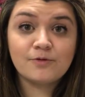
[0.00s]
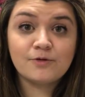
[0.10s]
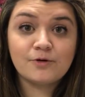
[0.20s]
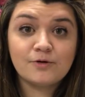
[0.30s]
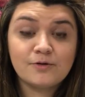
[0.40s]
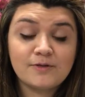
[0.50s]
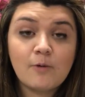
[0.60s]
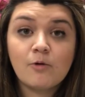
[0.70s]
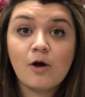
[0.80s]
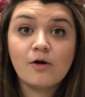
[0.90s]

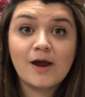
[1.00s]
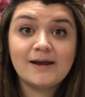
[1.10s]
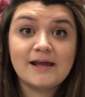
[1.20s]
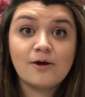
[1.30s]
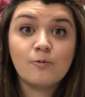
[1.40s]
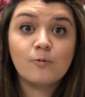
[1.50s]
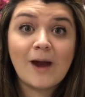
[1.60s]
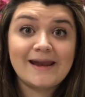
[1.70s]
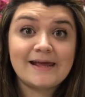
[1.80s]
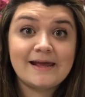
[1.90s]
already
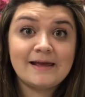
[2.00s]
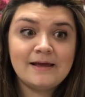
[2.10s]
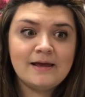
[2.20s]
ready,